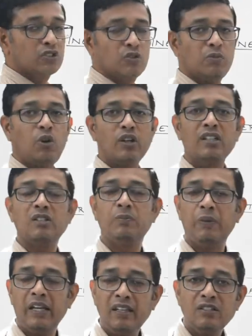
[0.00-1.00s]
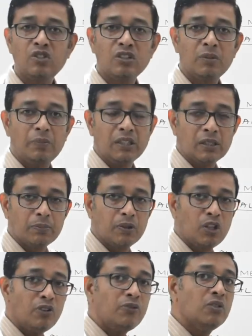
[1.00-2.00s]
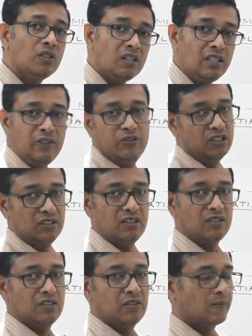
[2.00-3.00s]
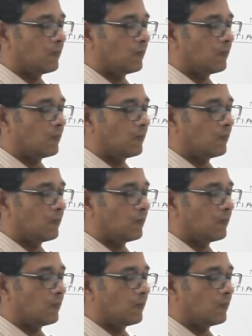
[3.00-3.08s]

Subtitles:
of a body, is based on the principle of levers.